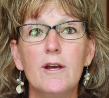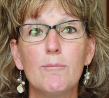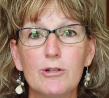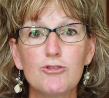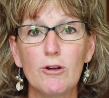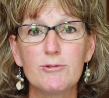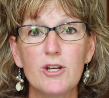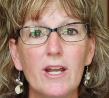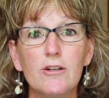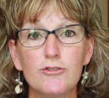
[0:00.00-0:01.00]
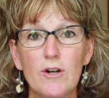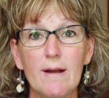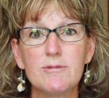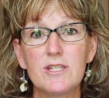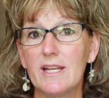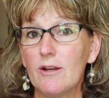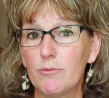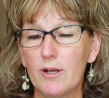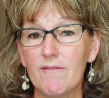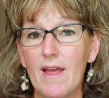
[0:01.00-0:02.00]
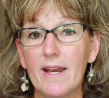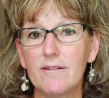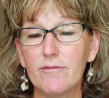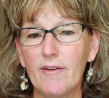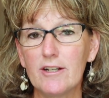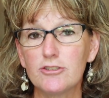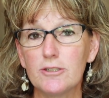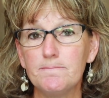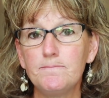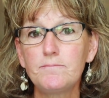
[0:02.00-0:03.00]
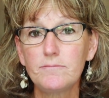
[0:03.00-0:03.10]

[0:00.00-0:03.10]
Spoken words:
prescription ear drops to get rid of that infection.